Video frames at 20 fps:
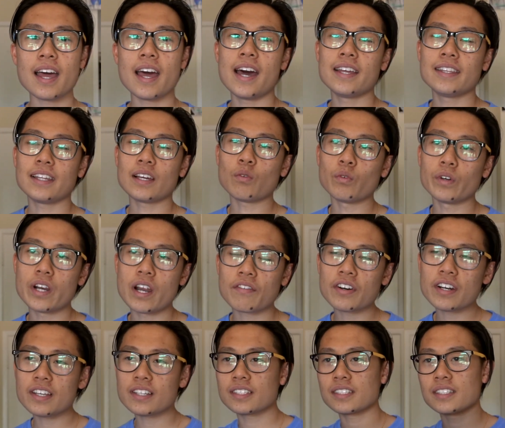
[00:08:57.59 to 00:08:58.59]
And like whenever
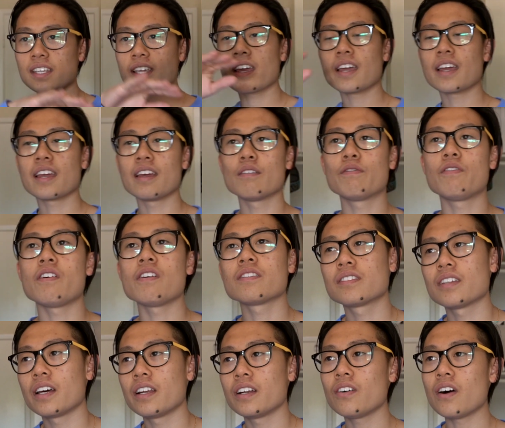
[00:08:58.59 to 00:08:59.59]
he's singing in
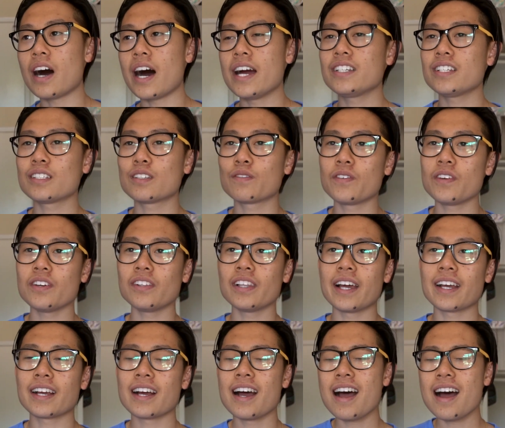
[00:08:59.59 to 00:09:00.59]
falsetto, I just feel
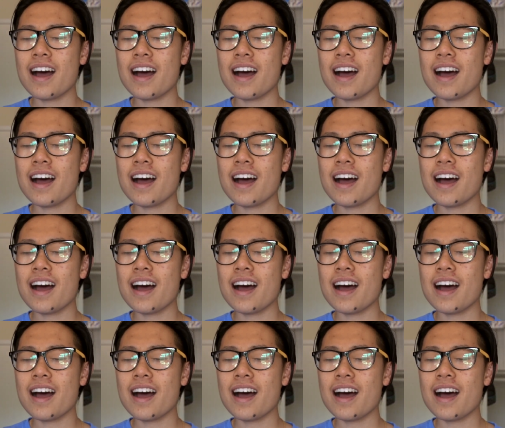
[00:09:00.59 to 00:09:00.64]
like,